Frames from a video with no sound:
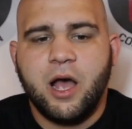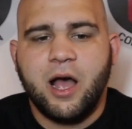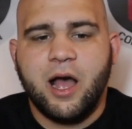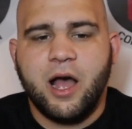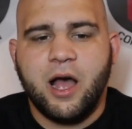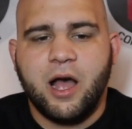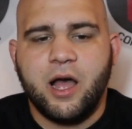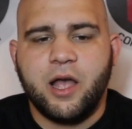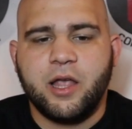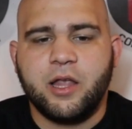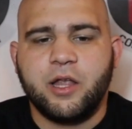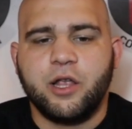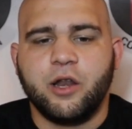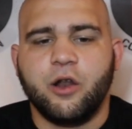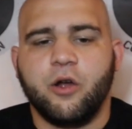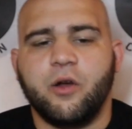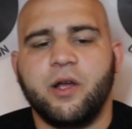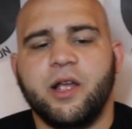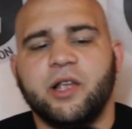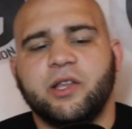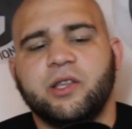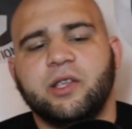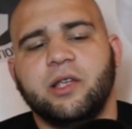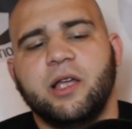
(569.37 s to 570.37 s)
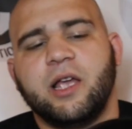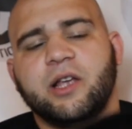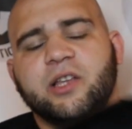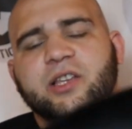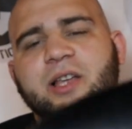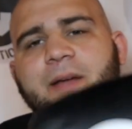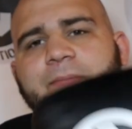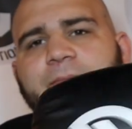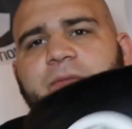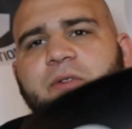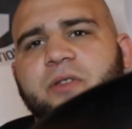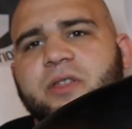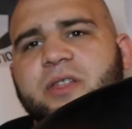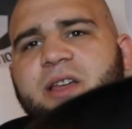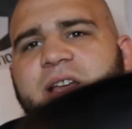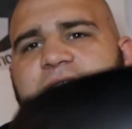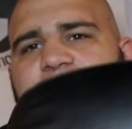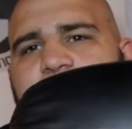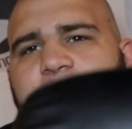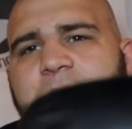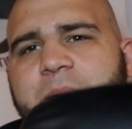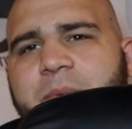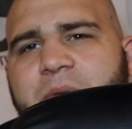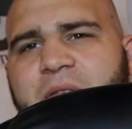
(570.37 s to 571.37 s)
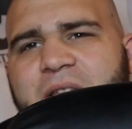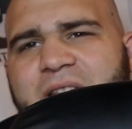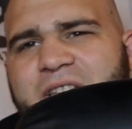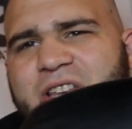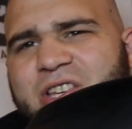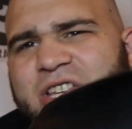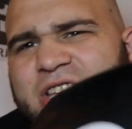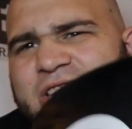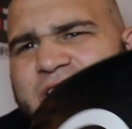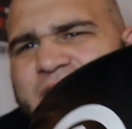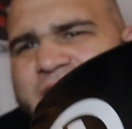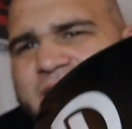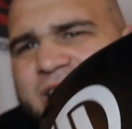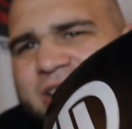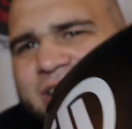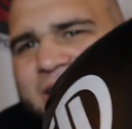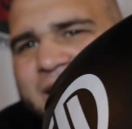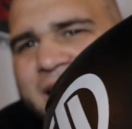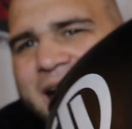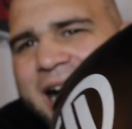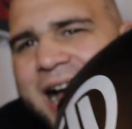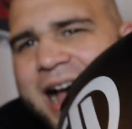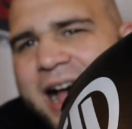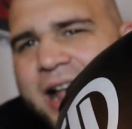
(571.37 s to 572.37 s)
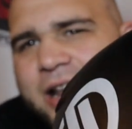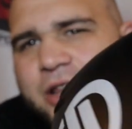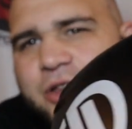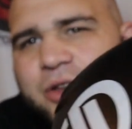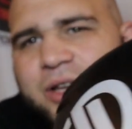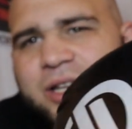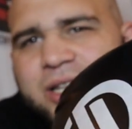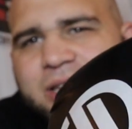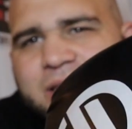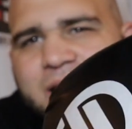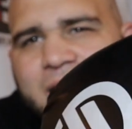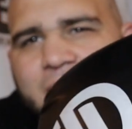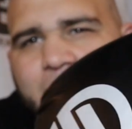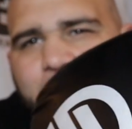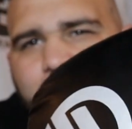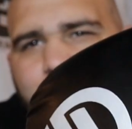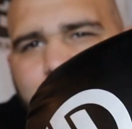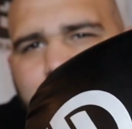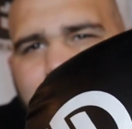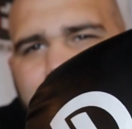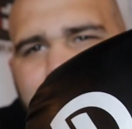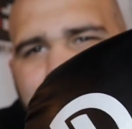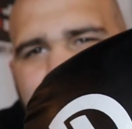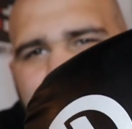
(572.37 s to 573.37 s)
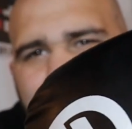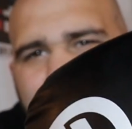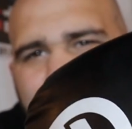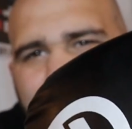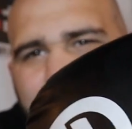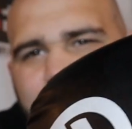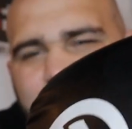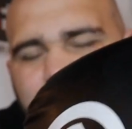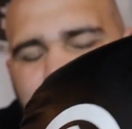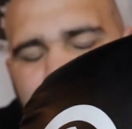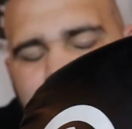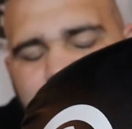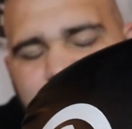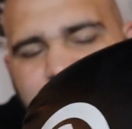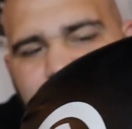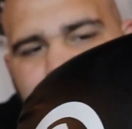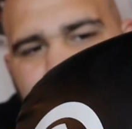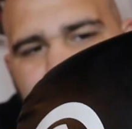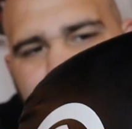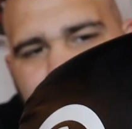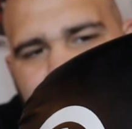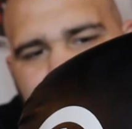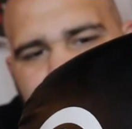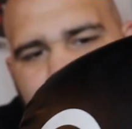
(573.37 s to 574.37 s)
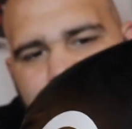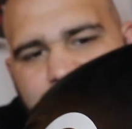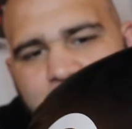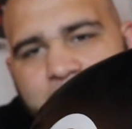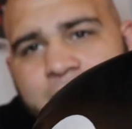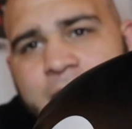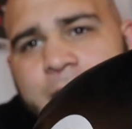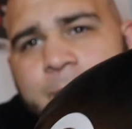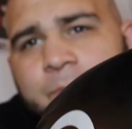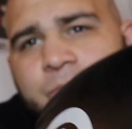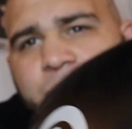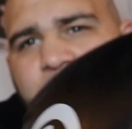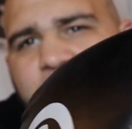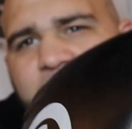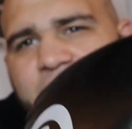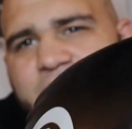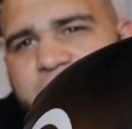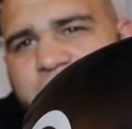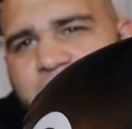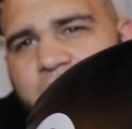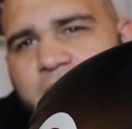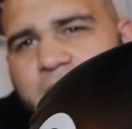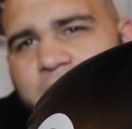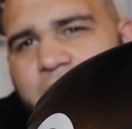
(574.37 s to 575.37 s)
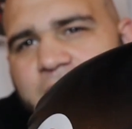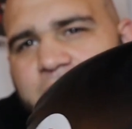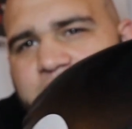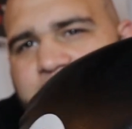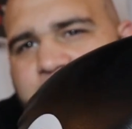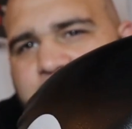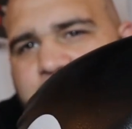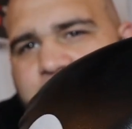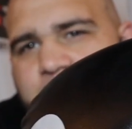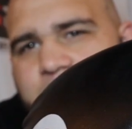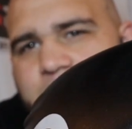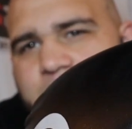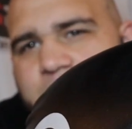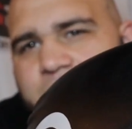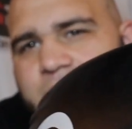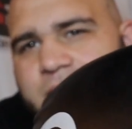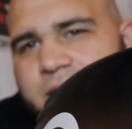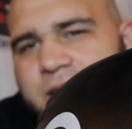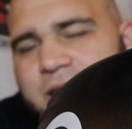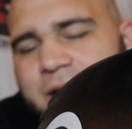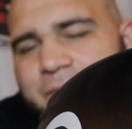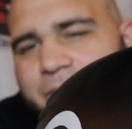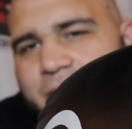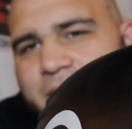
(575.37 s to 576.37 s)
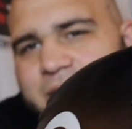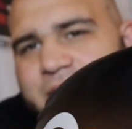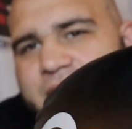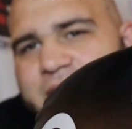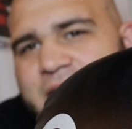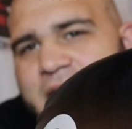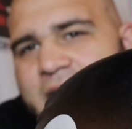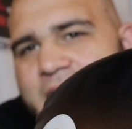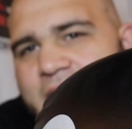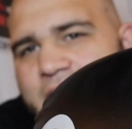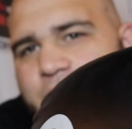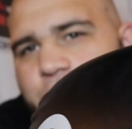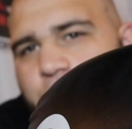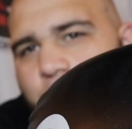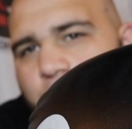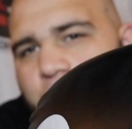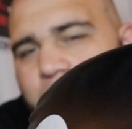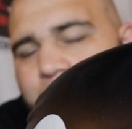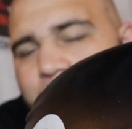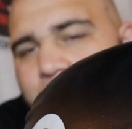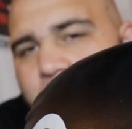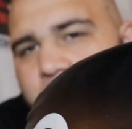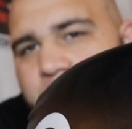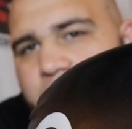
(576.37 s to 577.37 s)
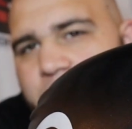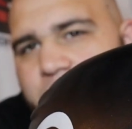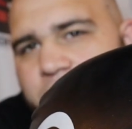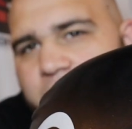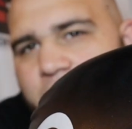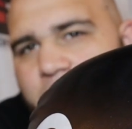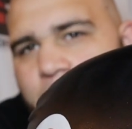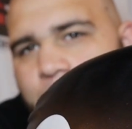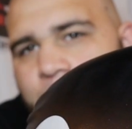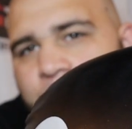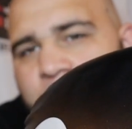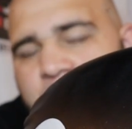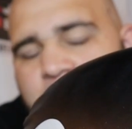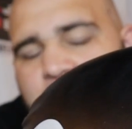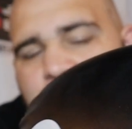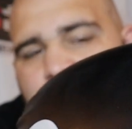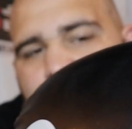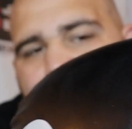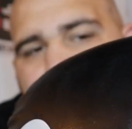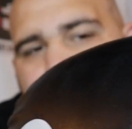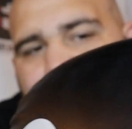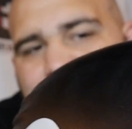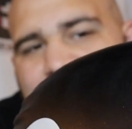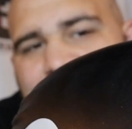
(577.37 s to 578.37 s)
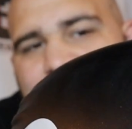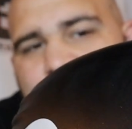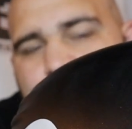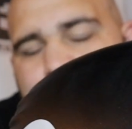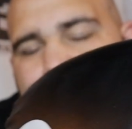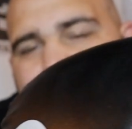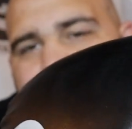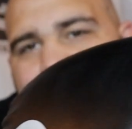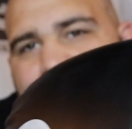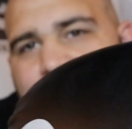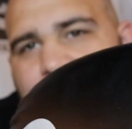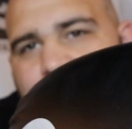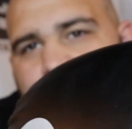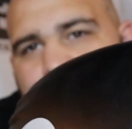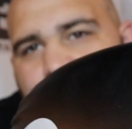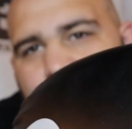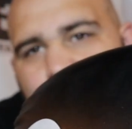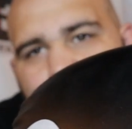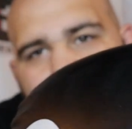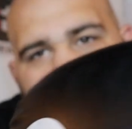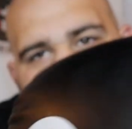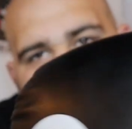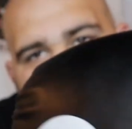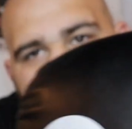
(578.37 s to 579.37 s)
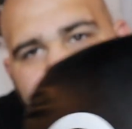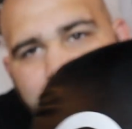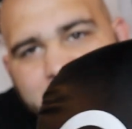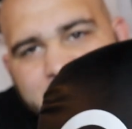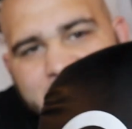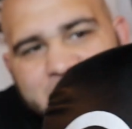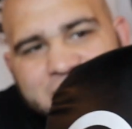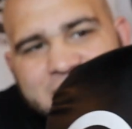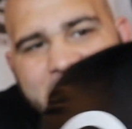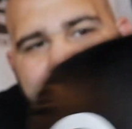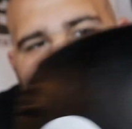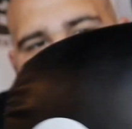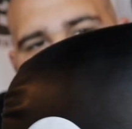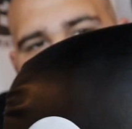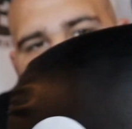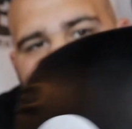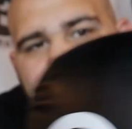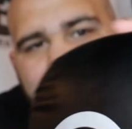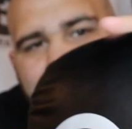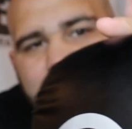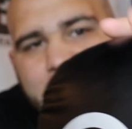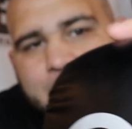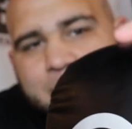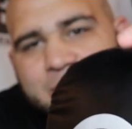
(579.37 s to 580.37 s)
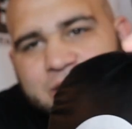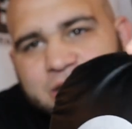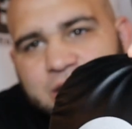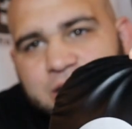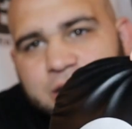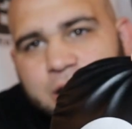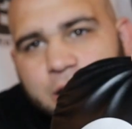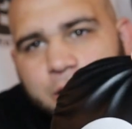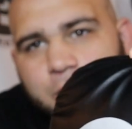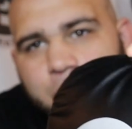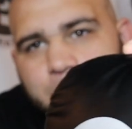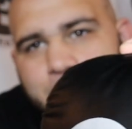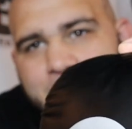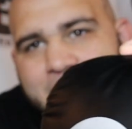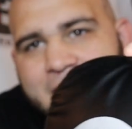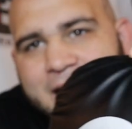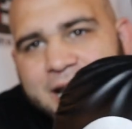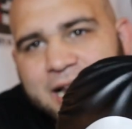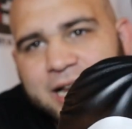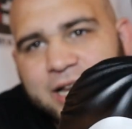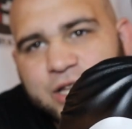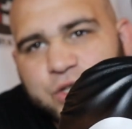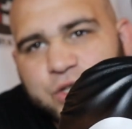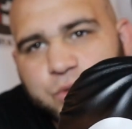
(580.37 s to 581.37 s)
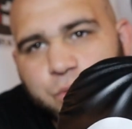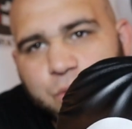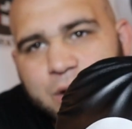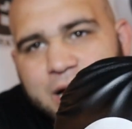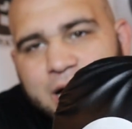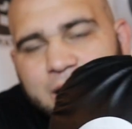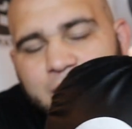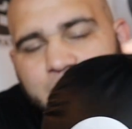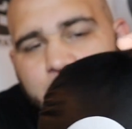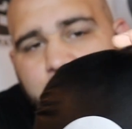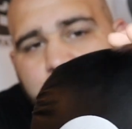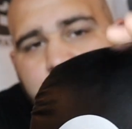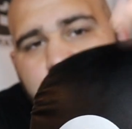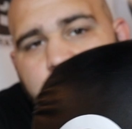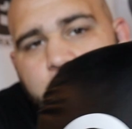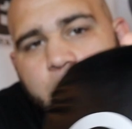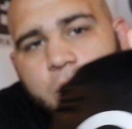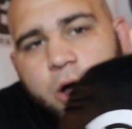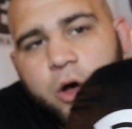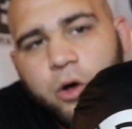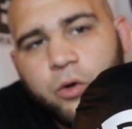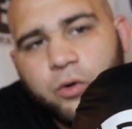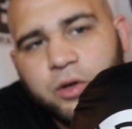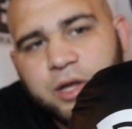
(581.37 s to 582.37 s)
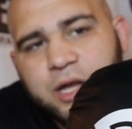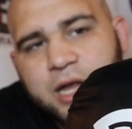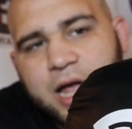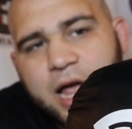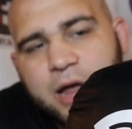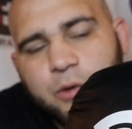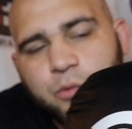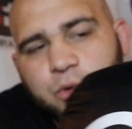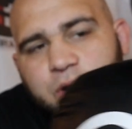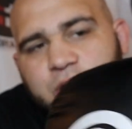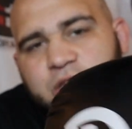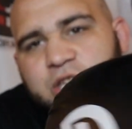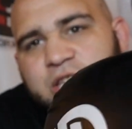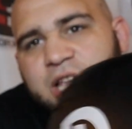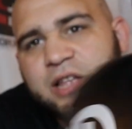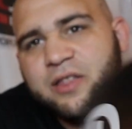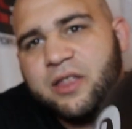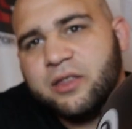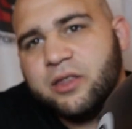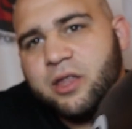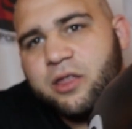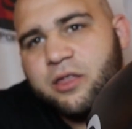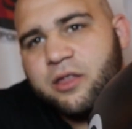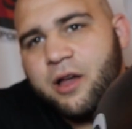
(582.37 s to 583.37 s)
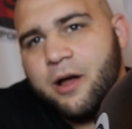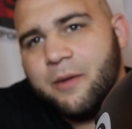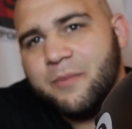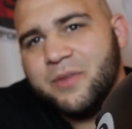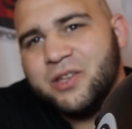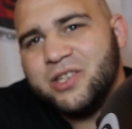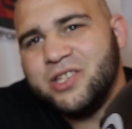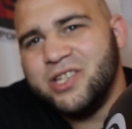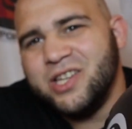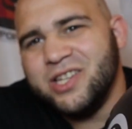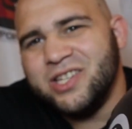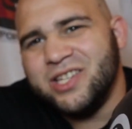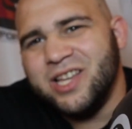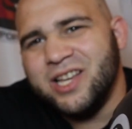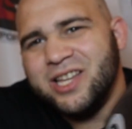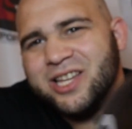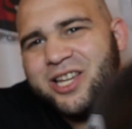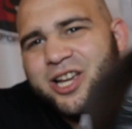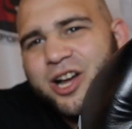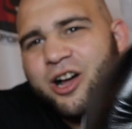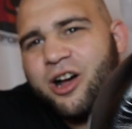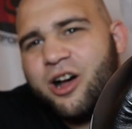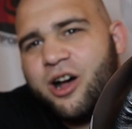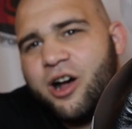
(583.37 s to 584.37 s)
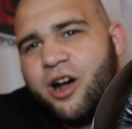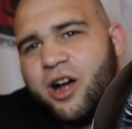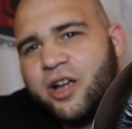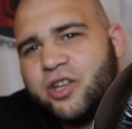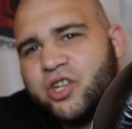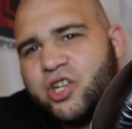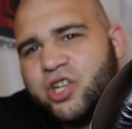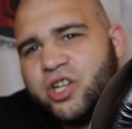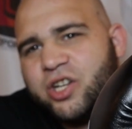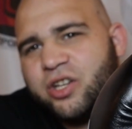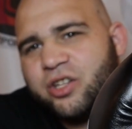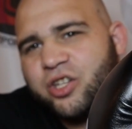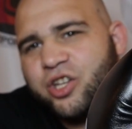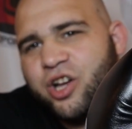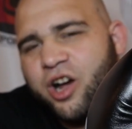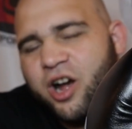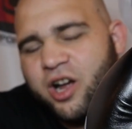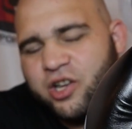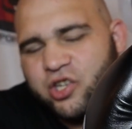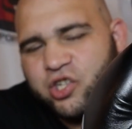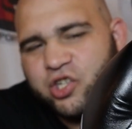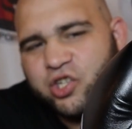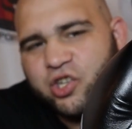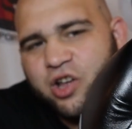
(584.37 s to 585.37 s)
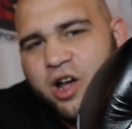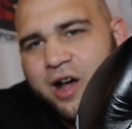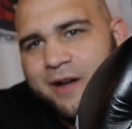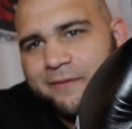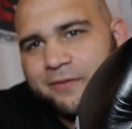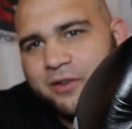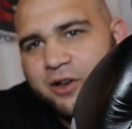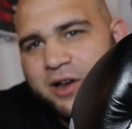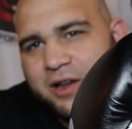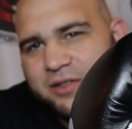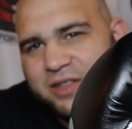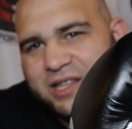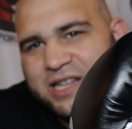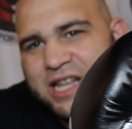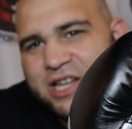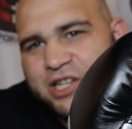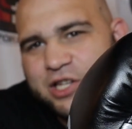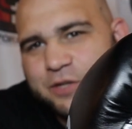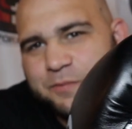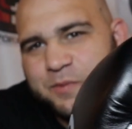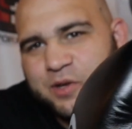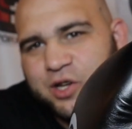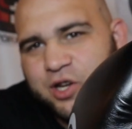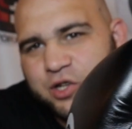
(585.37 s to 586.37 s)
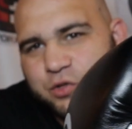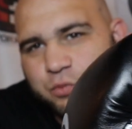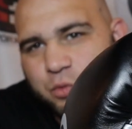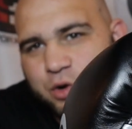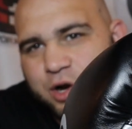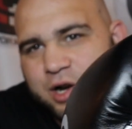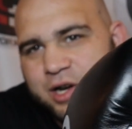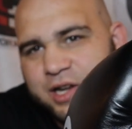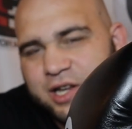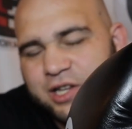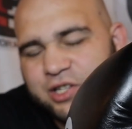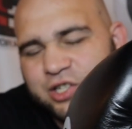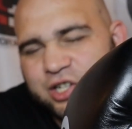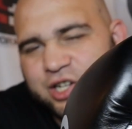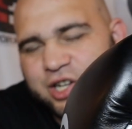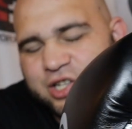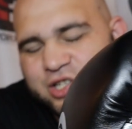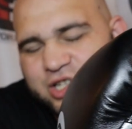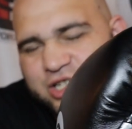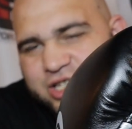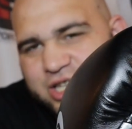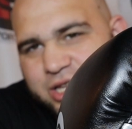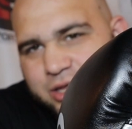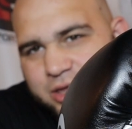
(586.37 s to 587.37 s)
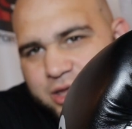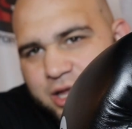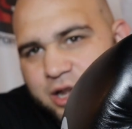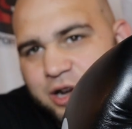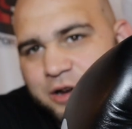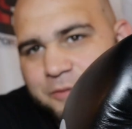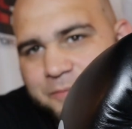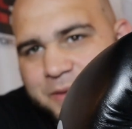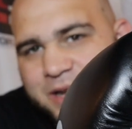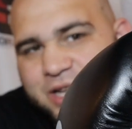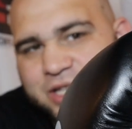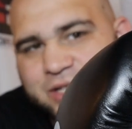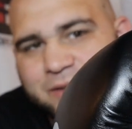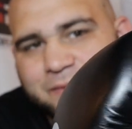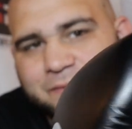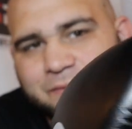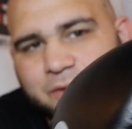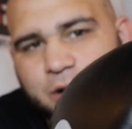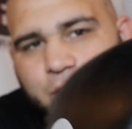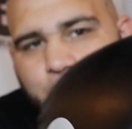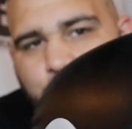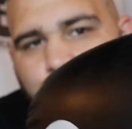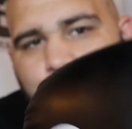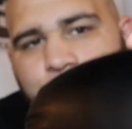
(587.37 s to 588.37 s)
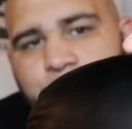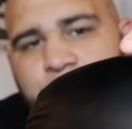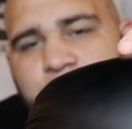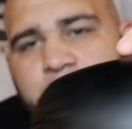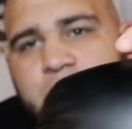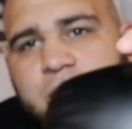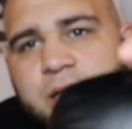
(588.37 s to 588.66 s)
Uh, you know, it, except for this, maybe they just stitched it on. You can tell because the stitching is there. It's uh, different contour for the thumb. I think it's made out of, the, well, it feels exactly the same as the knuckle padding as well. Only I will say that the thumb is just a touch, touch softer. I think that's just because where it is and because it's a thinner piece of foam.